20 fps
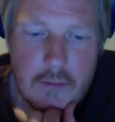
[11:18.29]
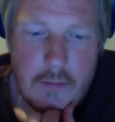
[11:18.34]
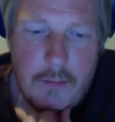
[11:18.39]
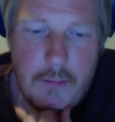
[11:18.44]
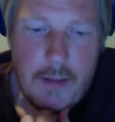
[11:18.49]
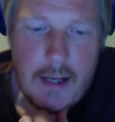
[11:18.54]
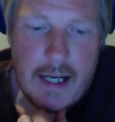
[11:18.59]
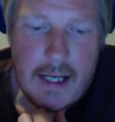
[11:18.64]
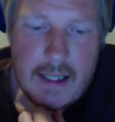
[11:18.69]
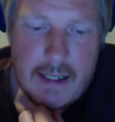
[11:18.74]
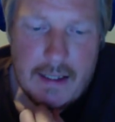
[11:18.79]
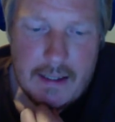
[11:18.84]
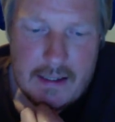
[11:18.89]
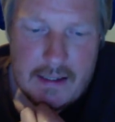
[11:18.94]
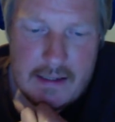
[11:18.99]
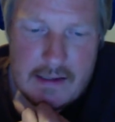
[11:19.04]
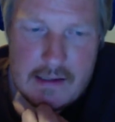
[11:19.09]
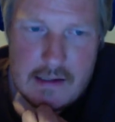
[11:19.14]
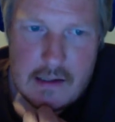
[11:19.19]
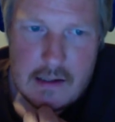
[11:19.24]

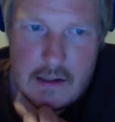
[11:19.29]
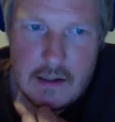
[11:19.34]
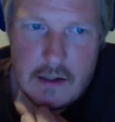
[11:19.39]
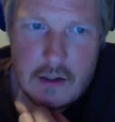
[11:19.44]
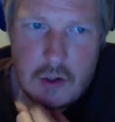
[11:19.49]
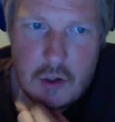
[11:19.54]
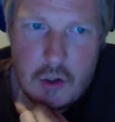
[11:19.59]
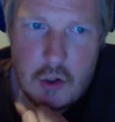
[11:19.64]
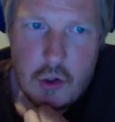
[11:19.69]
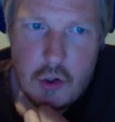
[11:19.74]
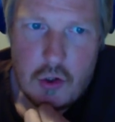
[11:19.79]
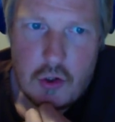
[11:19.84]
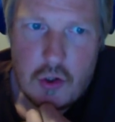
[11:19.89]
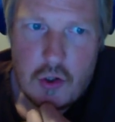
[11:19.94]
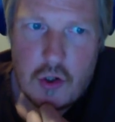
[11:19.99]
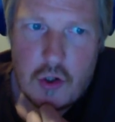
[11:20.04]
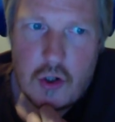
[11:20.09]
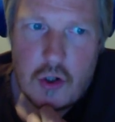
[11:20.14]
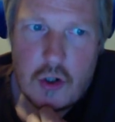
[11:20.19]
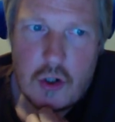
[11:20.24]
banks could
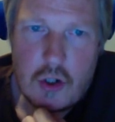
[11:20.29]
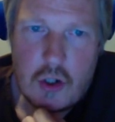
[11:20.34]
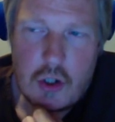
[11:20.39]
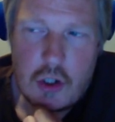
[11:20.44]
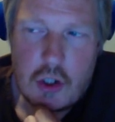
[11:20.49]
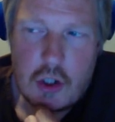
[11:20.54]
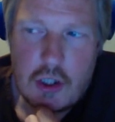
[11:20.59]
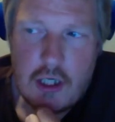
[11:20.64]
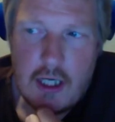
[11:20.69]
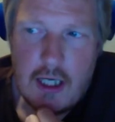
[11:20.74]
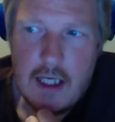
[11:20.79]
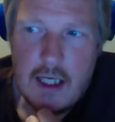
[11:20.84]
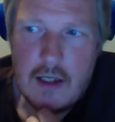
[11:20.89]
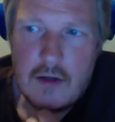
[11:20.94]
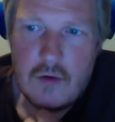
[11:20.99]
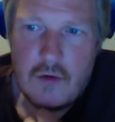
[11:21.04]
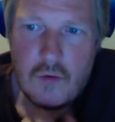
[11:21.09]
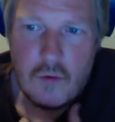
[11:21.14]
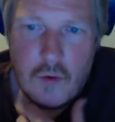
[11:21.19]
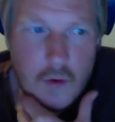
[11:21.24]
take
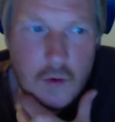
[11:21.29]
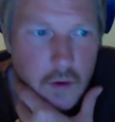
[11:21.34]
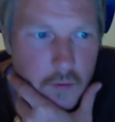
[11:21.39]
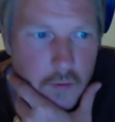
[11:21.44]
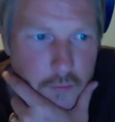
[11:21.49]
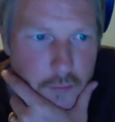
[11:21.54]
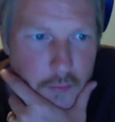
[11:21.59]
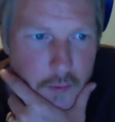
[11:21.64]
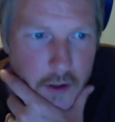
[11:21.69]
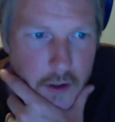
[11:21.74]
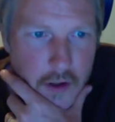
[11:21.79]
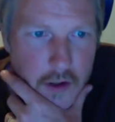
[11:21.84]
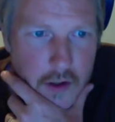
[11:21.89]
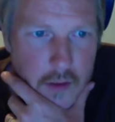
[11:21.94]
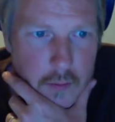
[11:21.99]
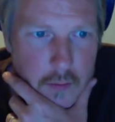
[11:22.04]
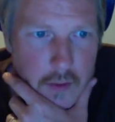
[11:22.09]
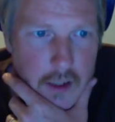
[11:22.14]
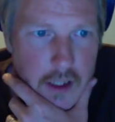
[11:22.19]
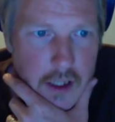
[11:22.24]
the role of
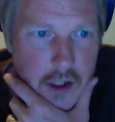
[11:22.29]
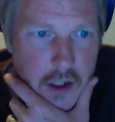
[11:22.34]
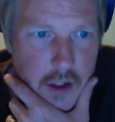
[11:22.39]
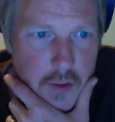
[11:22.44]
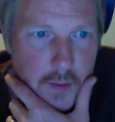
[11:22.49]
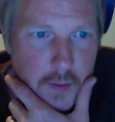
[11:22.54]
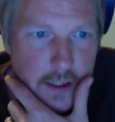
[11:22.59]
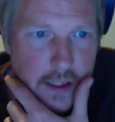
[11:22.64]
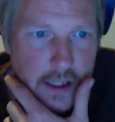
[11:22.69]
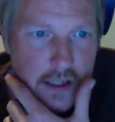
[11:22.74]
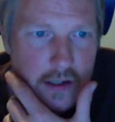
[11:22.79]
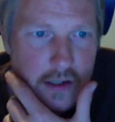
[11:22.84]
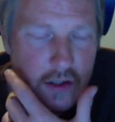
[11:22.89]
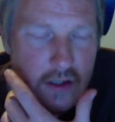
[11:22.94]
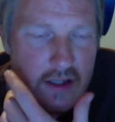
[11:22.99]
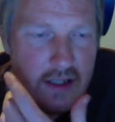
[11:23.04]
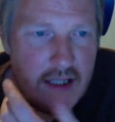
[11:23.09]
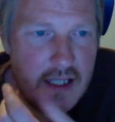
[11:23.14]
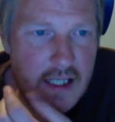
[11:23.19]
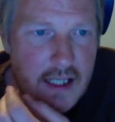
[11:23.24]
market makers, but it's not
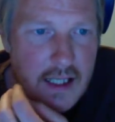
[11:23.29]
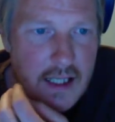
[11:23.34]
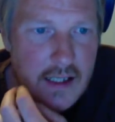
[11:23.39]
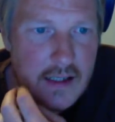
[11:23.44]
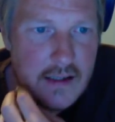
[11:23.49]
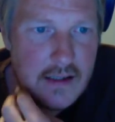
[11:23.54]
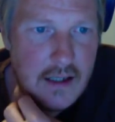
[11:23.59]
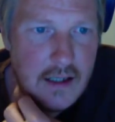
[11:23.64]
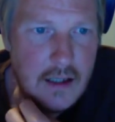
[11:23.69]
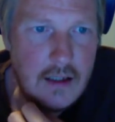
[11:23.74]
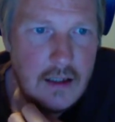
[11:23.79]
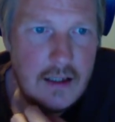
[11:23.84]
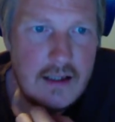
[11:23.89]
CSL,